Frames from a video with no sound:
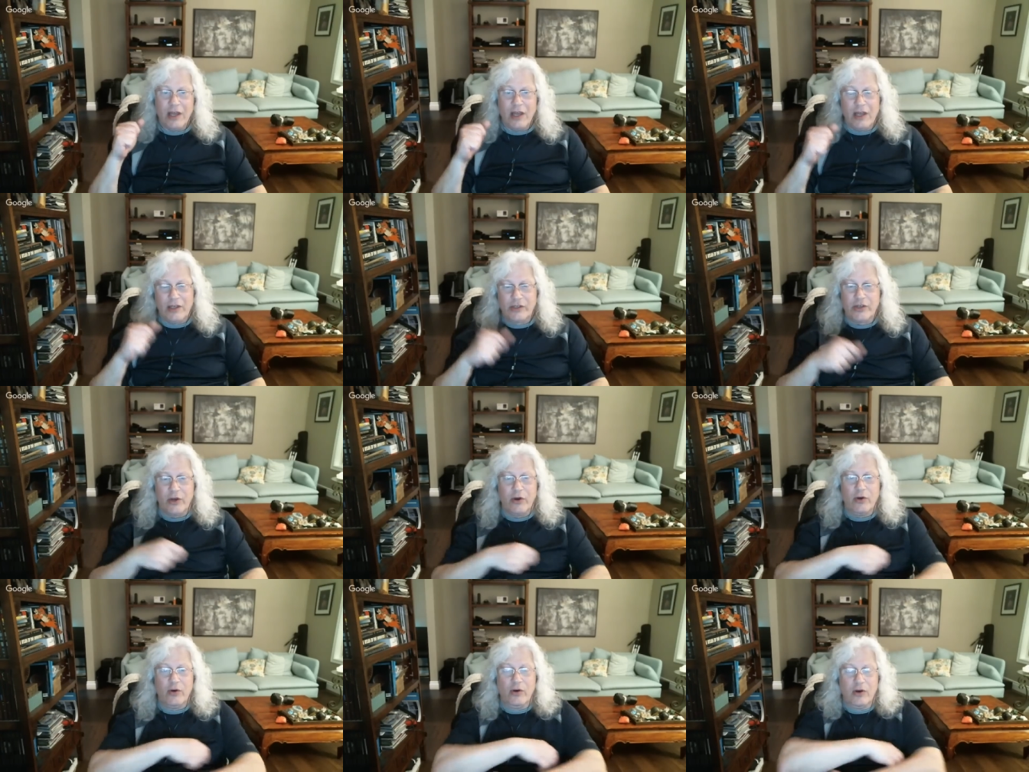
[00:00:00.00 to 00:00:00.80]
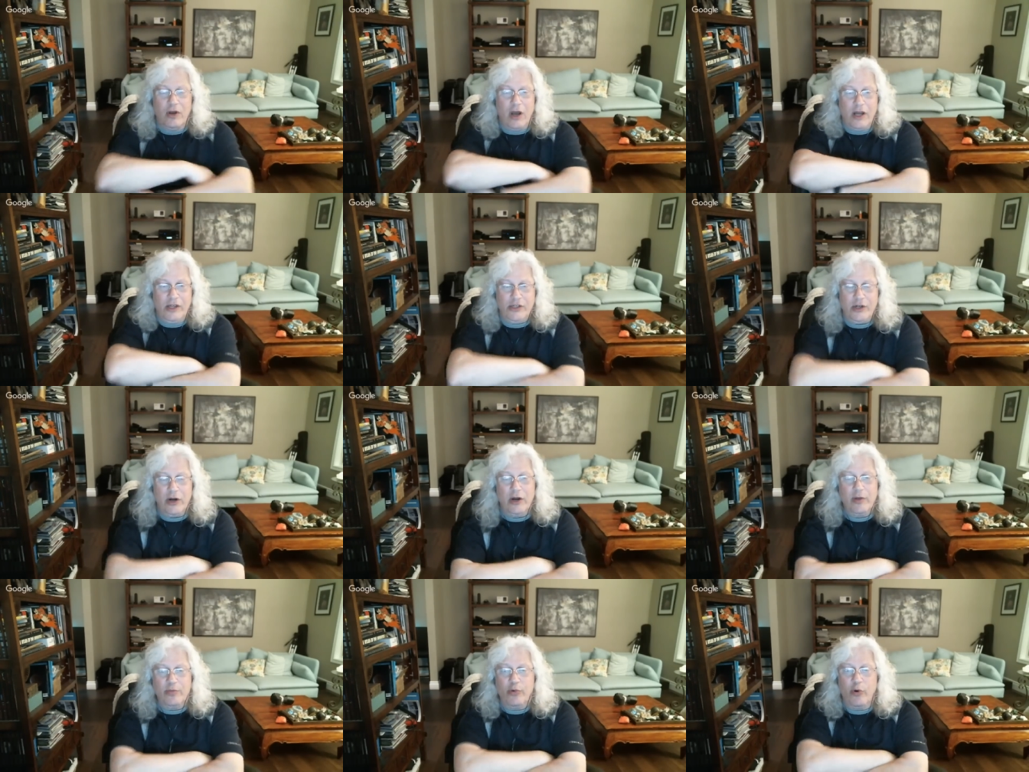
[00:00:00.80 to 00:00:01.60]
So I
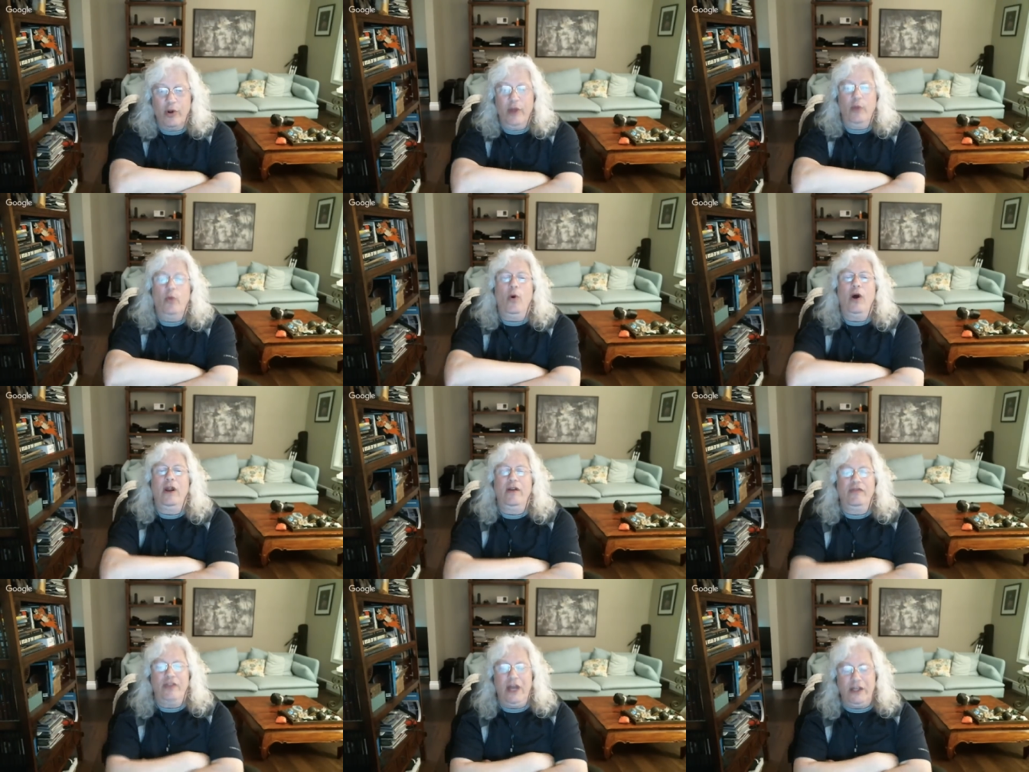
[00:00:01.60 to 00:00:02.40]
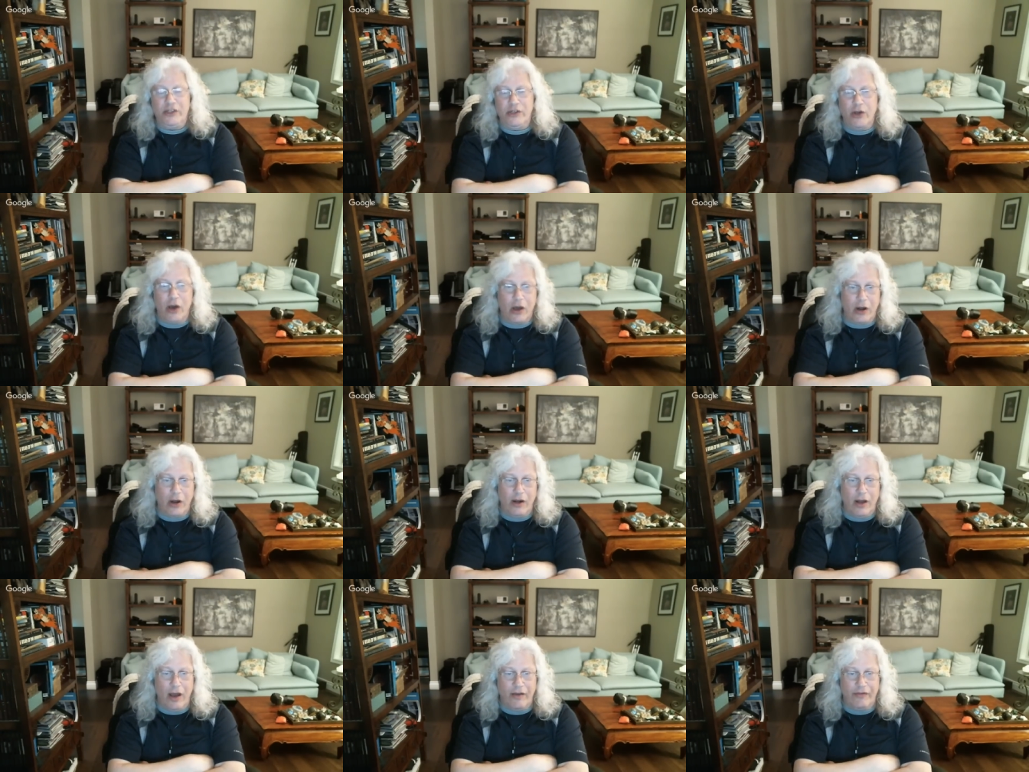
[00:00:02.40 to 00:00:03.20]
start at 0.1. If that's not
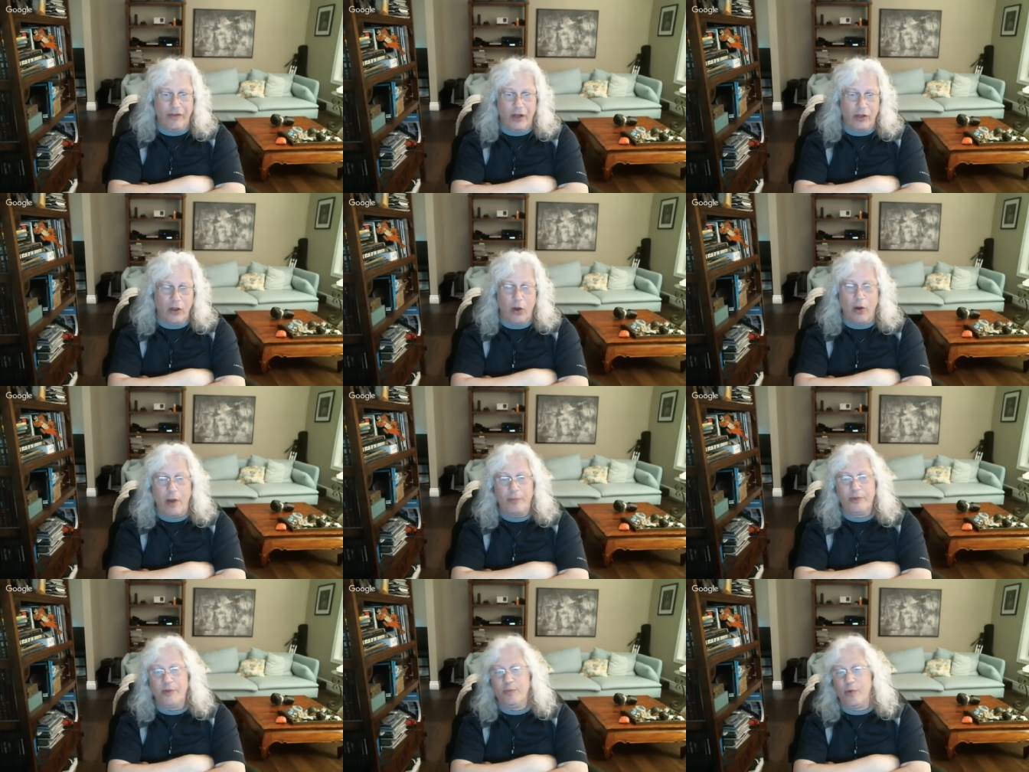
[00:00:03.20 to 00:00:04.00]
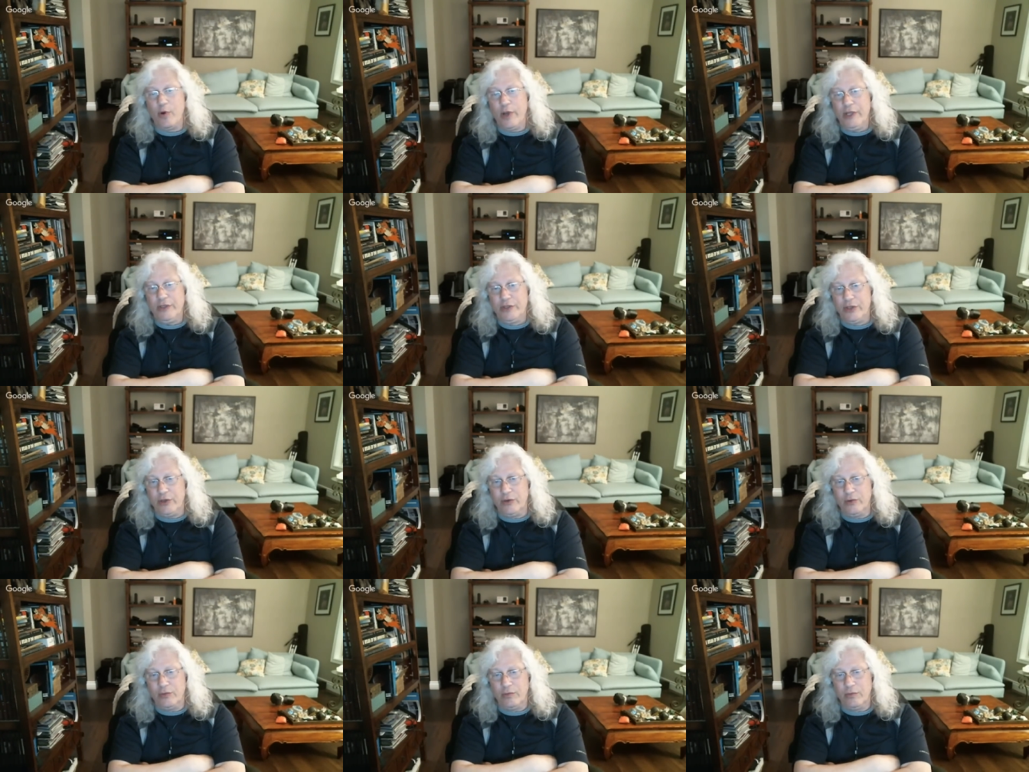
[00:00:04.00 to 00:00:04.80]
enough, I'll go up to 0.2.